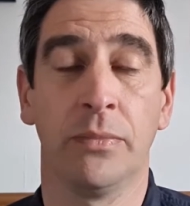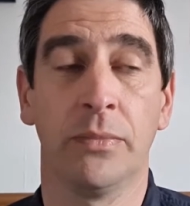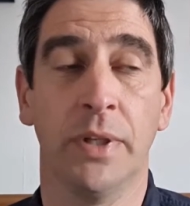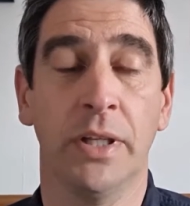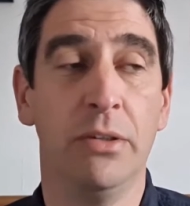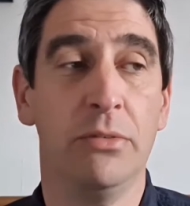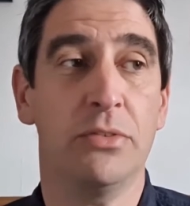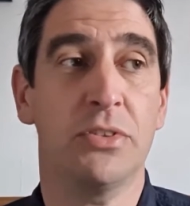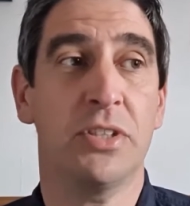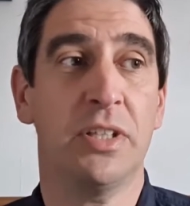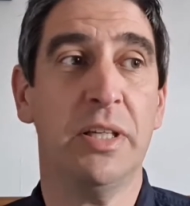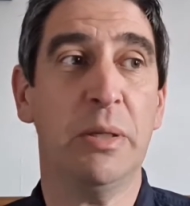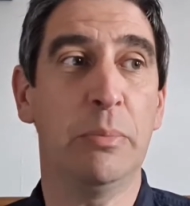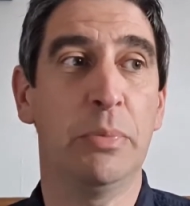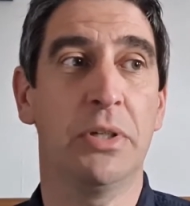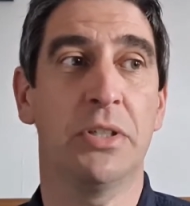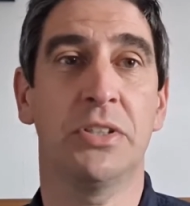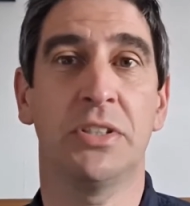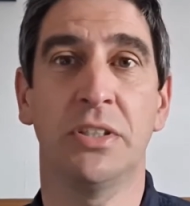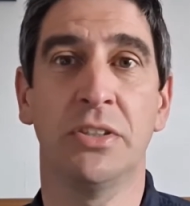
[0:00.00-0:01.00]
They don't suddenly
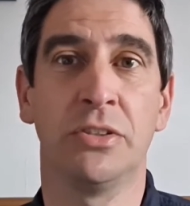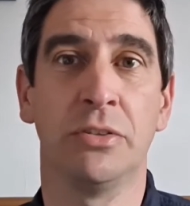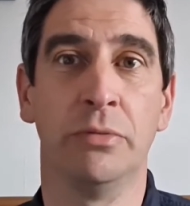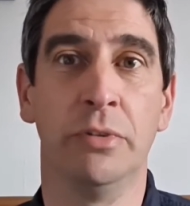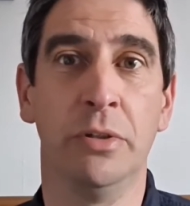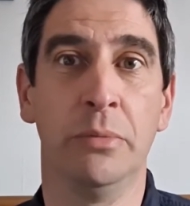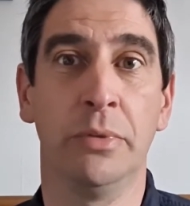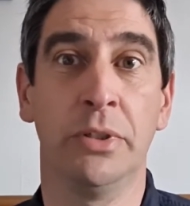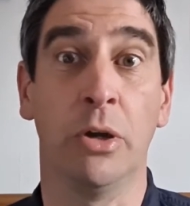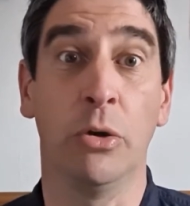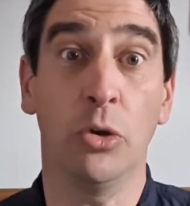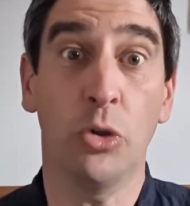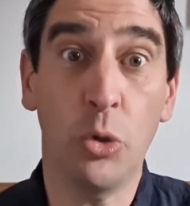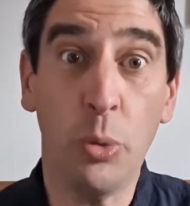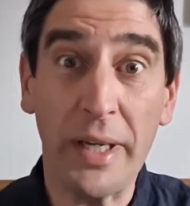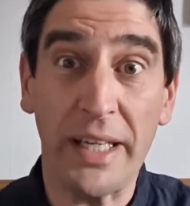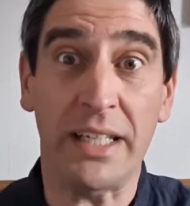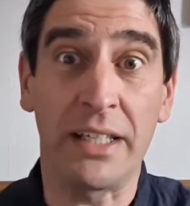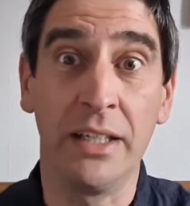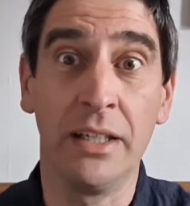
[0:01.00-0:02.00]
burst into the room and go,
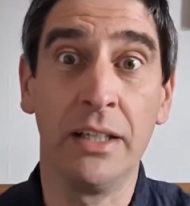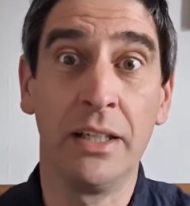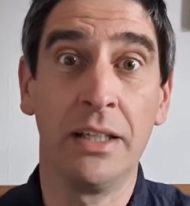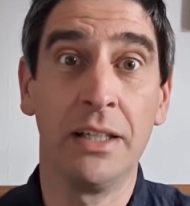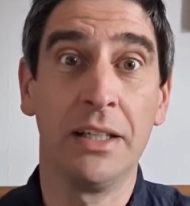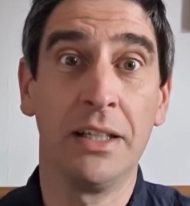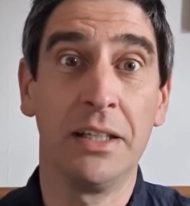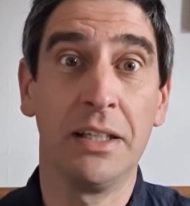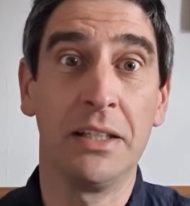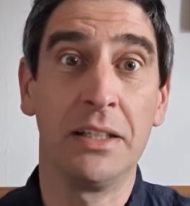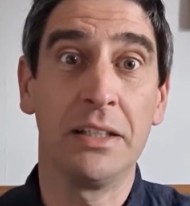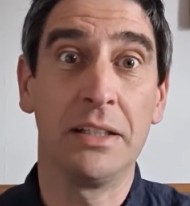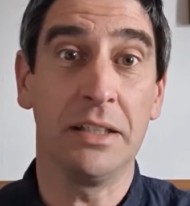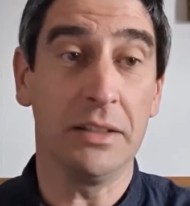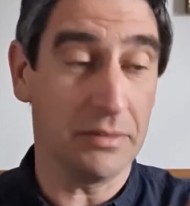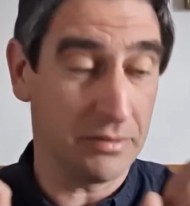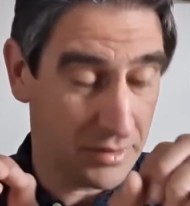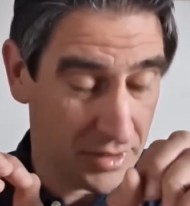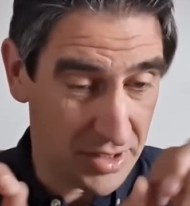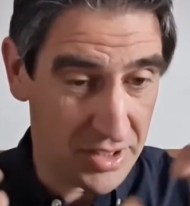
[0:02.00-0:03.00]
quick,
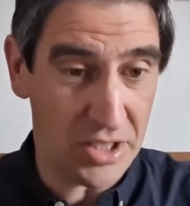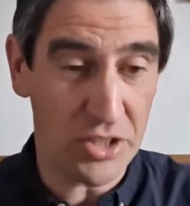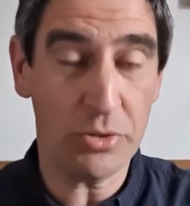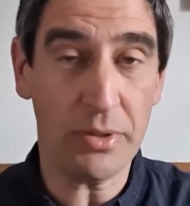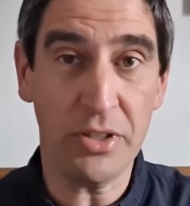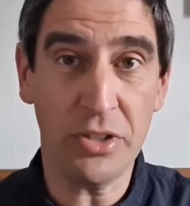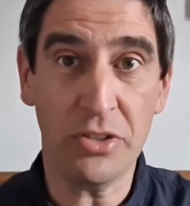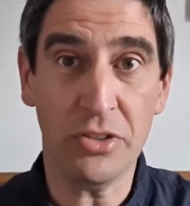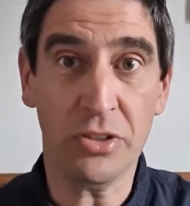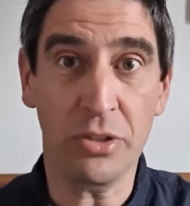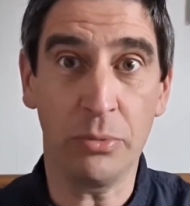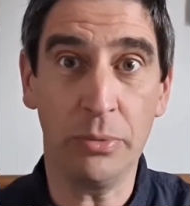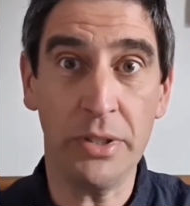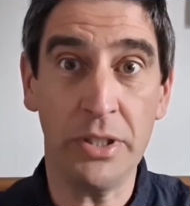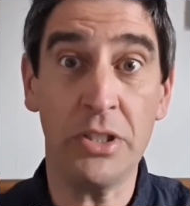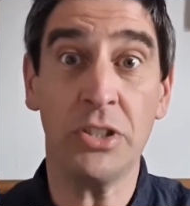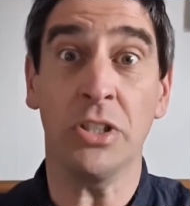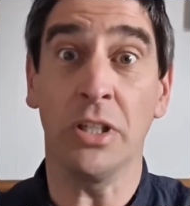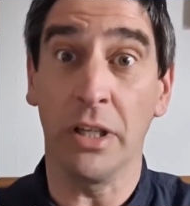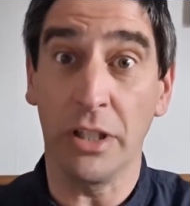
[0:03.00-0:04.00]
the situation's got
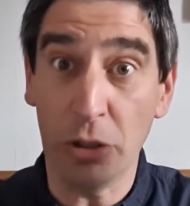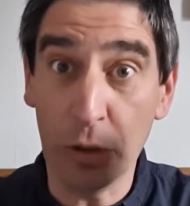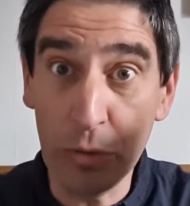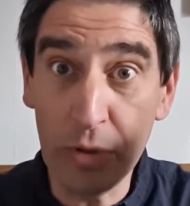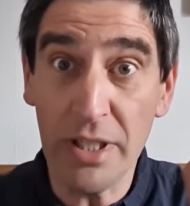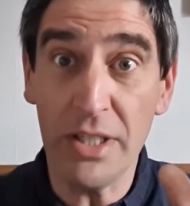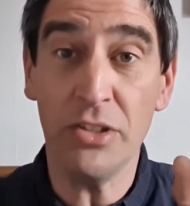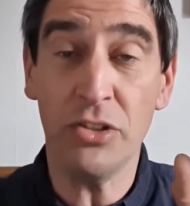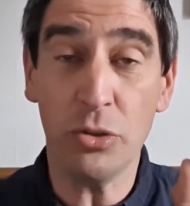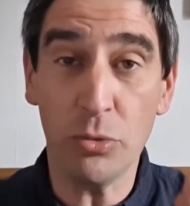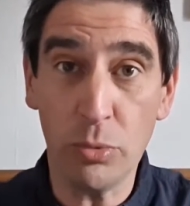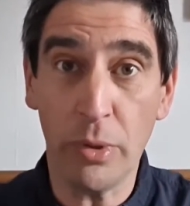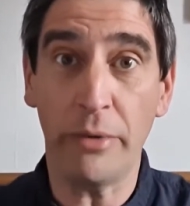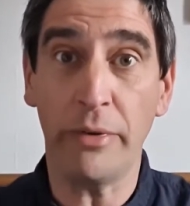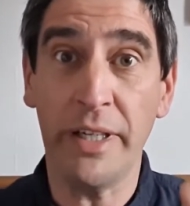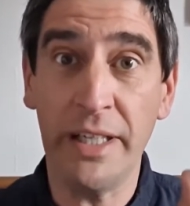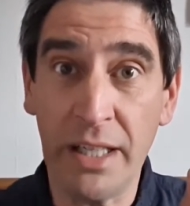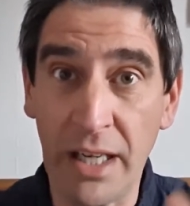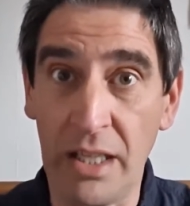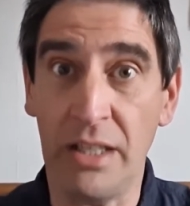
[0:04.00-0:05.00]
worse, you need to
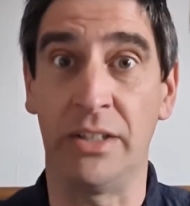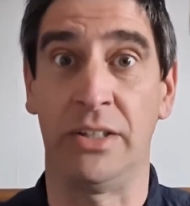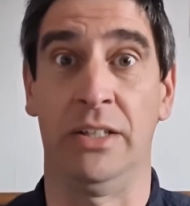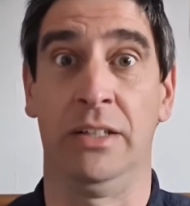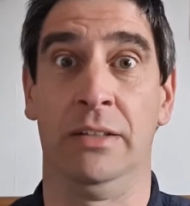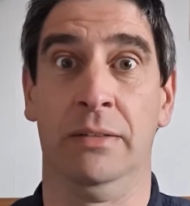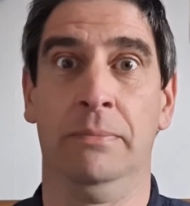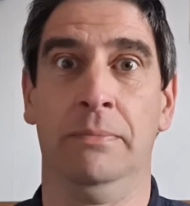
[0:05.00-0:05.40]
worry harder.